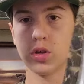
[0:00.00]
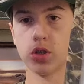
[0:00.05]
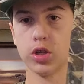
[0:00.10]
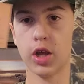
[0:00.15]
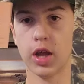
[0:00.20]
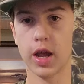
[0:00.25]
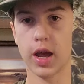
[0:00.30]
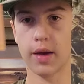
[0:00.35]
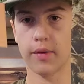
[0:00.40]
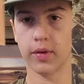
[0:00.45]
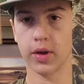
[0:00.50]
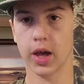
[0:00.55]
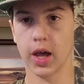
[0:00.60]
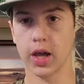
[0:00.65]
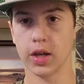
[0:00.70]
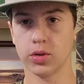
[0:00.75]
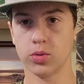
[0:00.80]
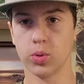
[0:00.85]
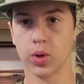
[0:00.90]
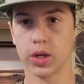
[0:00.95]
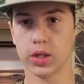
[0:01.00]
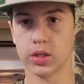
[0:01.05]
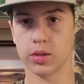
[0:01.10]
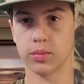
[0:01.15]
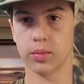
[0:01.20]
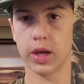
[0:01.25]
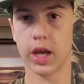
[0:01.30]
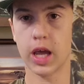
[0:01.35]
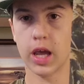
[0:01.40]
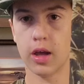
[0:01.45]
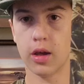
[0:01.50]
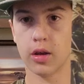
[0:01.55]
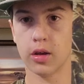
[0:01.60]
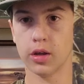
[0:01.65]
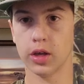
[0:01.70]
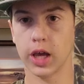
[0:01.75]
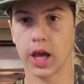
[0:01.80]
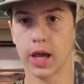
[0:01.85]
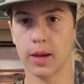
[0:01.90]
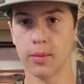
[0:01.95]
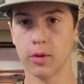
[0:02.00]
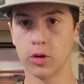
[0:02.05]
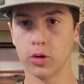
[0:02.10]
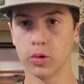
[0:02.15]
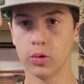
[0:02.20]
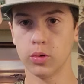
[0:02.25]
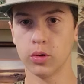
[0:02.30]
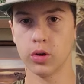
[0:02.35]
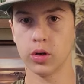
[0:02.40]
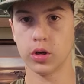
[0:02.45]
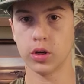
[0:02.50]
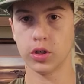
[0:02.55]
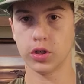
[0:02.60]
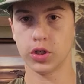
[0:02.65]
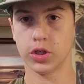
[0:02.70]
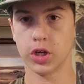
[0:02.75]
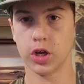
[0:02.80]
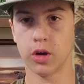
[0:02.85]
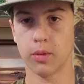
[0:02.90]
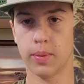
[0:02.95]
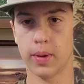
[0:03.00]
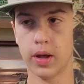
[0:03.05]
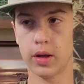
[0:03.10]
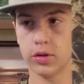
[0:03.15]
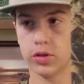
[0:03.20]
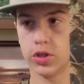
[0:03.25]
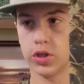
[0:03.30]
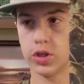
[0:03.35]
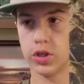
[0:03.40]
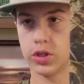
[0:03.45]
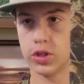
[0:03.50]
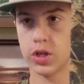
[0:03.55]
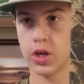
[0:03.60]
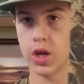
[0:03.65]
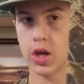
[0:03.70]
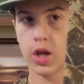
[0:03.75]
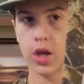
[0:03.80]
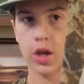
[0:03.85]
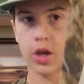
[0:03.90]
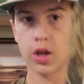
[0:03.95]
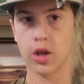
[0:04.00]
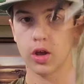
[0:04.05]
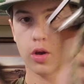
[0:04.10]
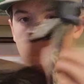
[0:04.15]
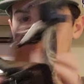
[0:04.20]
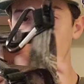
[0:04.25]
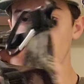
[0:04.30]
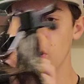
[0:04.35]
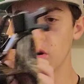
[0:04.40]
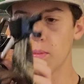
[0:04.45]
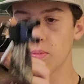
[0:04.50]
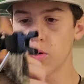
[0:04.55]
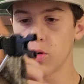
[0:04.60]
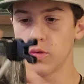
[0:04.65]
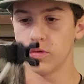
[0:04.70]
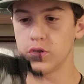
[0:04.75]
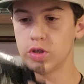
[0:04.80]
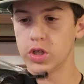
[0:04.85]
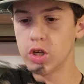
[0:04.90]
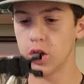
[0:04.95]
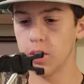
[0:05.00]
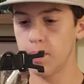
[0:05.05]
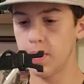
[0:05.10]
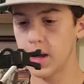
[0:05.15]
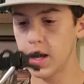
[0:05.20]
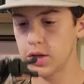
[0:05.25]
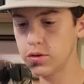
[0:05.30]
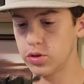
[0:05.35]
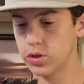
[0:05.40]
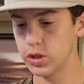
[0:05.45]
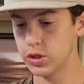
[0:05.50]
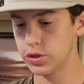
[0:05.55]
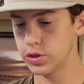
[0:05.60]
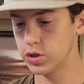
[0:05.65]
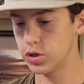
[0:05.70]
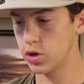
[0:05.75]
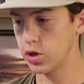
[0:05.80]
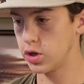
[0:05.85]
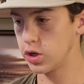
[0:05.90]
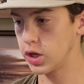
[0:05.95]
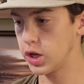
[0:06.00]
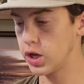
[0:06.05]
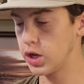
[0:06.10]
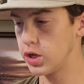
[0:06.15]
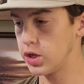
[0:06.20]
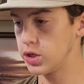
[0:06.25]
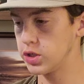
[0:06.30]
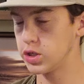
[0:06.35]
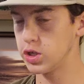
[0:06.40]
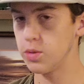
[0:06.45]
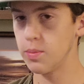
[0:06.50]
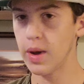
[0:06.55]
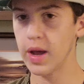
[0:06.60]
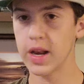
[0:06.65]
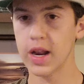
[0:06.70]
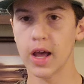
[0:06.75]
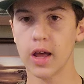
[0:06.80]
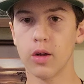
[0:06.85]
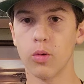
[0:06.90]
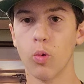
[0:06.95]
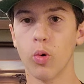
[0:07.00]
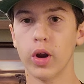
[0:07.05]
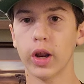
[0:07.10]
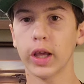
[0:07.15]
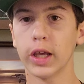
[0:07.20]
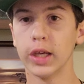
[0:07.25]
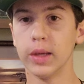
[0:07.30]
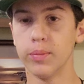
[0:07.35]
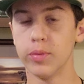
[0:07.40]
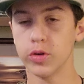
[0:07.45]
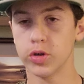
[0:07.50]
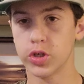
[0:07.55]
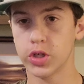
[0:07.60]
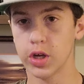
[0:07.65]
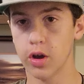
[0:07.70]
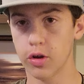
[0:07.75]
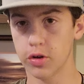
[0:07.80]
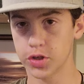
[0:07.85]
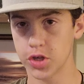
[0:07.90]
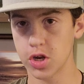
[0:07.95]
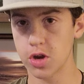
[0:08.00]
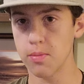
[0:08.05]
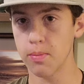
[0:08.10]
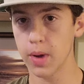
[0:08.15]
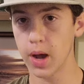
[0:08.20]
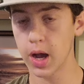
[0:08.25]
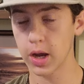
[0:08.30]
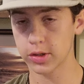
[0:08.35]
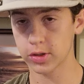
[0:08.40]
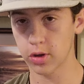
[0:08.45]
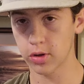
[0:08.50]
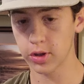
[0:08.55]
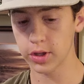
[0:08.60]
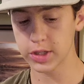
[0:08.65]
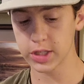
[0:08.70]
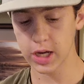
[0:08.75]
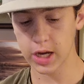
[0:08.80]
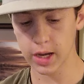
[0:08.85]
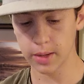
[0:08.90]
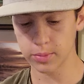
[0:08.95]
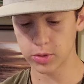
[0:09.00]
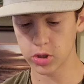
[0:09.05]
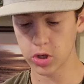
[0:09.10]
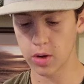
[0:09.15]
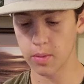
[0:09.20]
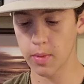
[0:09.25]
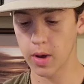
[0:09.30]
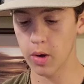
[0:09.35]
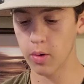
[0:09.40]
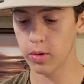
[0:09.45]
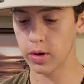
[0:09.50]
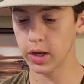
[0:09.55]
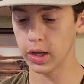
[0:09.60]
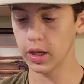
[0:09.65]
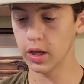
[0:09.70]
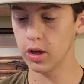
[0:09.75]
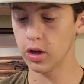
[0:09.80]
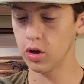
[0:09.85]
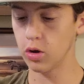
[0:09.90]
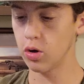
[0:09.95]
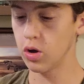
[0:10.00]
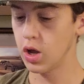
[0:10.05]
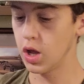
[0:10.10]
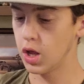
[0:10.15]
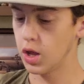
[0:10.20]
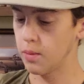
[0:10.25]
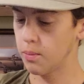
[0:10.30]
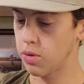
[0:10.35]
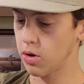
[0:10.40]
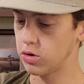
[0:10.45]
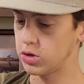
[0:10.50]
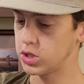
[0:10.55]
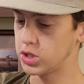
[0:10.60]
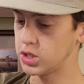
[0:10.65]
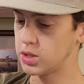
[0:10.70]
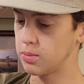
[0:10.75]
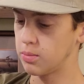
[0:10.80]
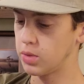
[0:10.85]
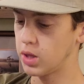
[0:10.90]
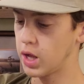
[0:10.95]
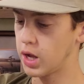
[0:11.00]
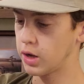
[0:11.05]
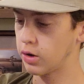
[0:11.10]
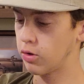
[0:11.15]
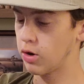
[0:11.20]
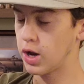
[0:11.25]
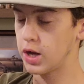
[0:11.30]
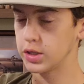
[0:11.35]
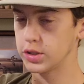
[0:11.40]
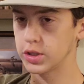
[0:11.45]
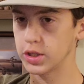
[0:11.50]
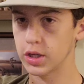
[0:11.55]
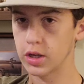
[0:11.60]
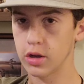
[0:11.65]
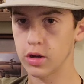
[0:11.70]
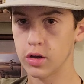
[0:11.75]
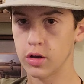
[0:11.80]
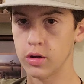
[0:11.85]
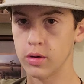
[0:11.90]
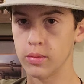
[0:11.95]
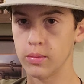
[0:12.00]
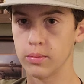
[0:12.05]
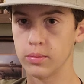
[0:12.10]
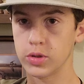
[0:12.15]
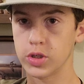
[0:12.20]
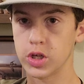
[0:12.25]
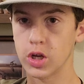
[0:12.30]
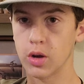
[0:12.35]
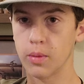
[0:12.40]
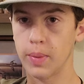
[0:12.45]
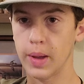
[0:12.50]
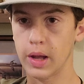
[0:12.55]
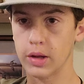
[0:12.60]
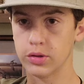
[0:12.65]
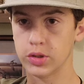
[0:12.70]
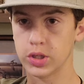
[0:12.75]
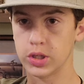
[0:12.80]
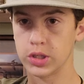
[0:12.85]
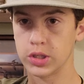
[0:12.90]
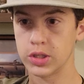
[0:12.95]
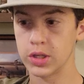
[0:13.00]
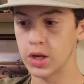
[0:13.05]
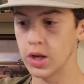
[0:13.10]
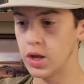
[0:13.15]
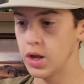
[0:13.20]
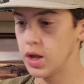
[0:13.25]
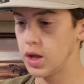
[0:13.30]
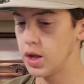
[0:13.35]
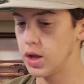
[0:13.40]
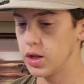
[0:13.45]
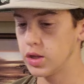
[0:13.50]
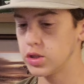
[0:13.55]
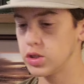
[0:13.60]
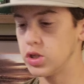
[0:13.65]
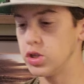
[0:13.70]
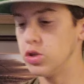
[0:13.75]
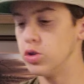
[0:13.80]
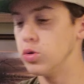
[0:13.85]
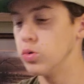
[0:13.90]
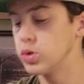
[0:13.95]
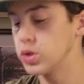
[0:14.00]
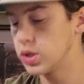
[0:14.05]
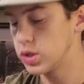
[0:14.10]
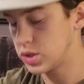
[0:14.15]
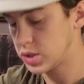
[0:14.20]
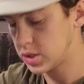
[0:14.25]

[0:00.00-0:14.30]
So yeah, guys, we got some camo uh, shell pouches, waterproof shell pouches, because you might not want to keep your shells in your box all the time, so you might want to, oh, purchased some blind grass um, shell pouches to use